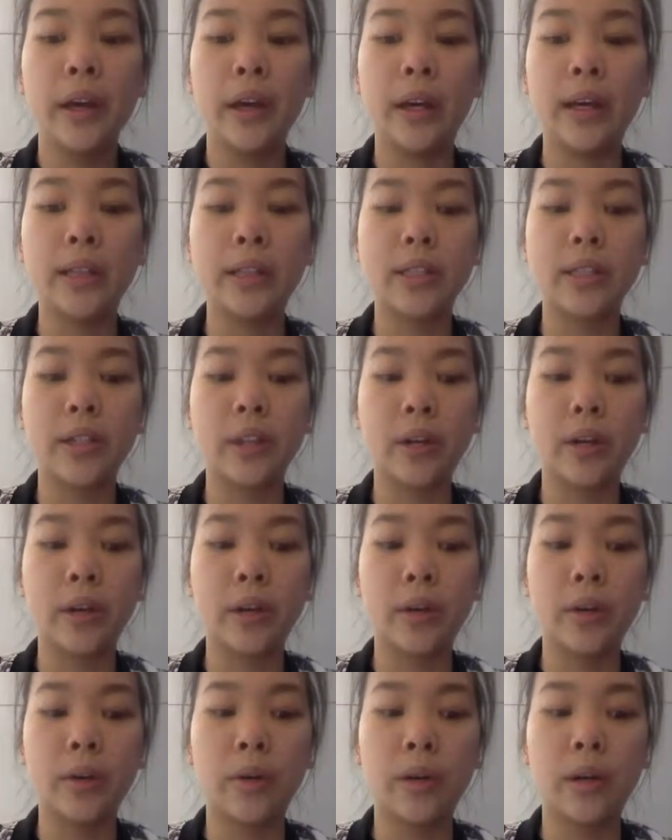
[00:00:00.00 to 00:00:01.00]
And
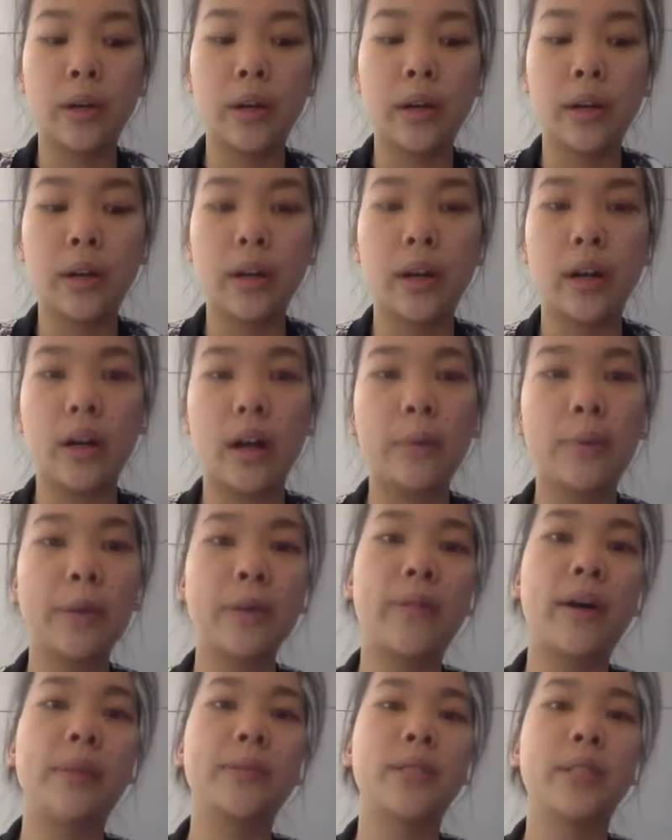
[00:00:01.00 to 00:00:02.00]
so a couple
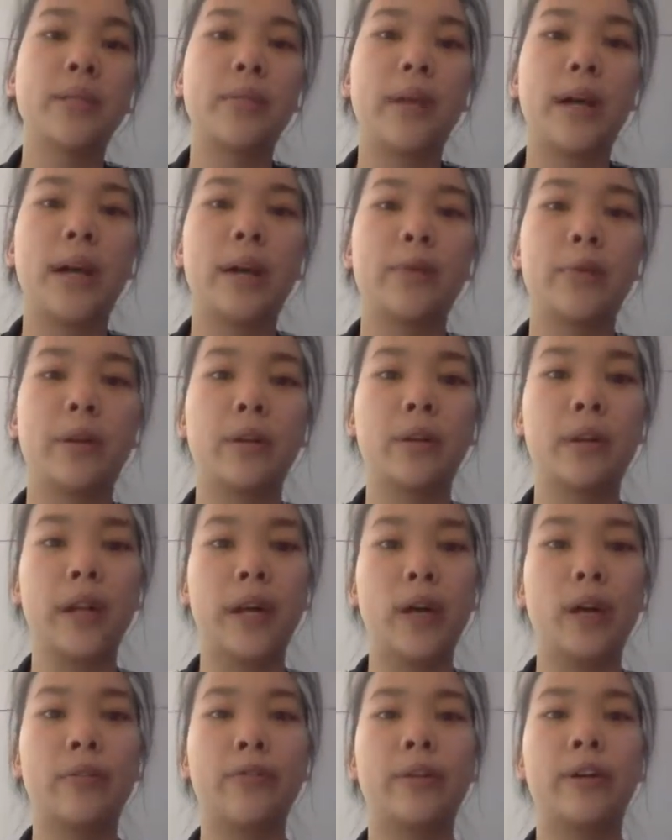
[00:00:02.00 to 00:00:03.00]
of options we had were to
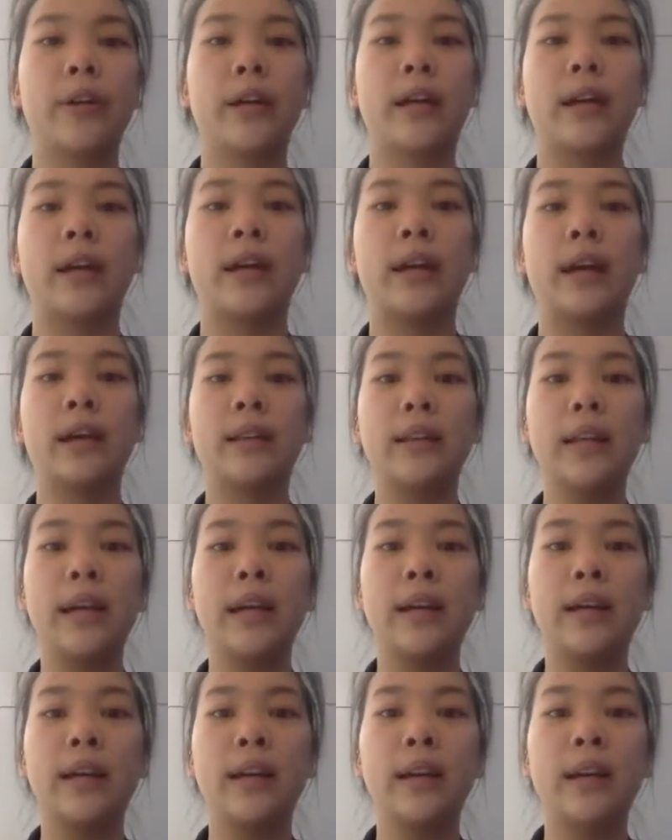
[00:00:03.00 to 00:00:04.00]
layover in
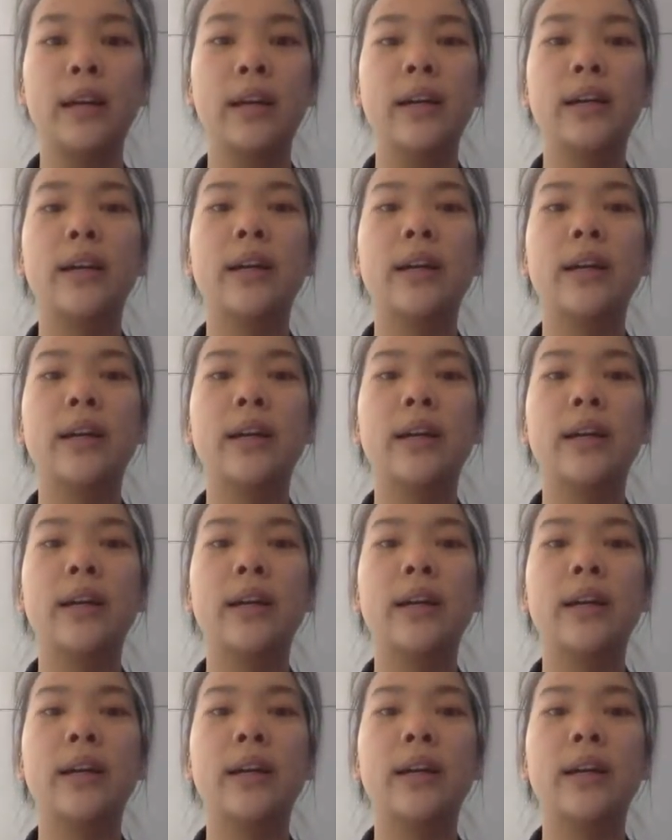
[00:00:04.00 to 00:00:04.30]
Atlanta,